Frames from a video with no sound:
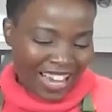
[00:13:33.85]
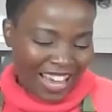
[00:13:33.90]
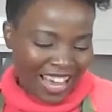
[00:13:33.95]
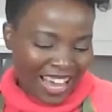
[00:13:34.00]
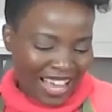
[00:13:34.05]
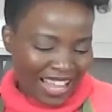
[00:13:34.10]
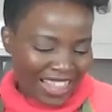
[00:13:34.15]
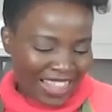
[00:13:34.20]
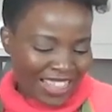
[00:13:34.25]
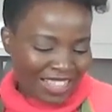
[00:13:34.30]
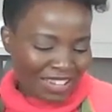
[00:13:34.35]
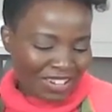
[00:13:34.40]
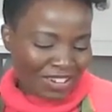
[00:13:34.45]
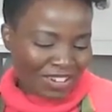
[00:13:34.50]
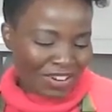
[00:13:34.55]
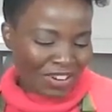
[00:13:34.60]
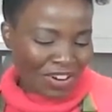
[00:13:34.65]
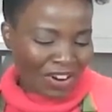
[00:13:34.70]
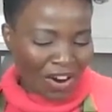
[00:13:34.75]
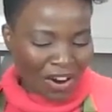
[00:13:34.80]
and the
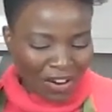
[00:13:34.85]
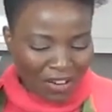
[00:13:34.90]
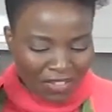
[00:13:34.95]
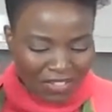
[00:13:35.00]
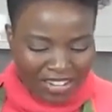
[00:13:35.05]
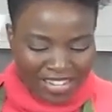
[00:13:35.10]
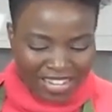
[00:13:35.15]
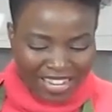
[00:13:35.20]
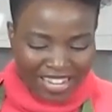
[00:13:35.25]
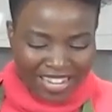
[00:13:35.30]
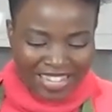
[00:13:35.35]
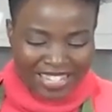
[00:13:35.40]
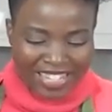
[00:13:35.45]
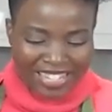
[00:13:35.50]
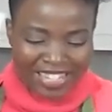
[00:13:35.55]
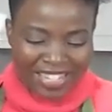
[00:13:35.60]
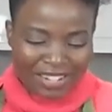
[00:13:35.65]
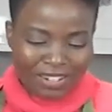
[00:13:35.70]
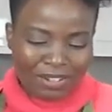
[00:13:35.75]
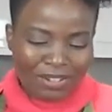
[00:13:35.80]
coriander.